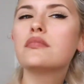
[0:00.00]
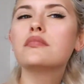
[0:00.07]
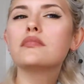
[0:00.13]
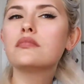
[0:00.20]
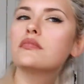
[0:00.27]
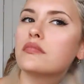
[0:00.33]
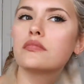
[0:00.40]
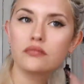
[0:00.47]

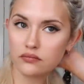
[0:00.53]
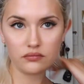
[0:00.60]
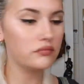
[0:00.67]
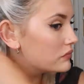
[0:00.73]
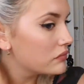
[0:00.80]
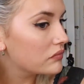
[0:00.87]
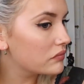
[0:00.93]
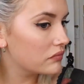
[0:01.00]
take my
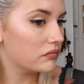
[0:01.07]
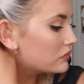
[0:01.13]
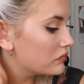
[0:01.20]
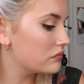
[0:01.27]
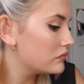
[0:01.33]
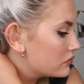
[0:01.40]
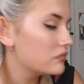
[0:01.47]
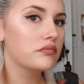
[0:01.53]
heat
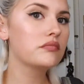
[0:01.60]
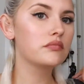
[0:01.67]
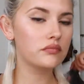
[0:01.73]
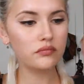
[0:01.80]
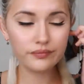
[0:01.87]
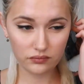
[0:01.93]
protector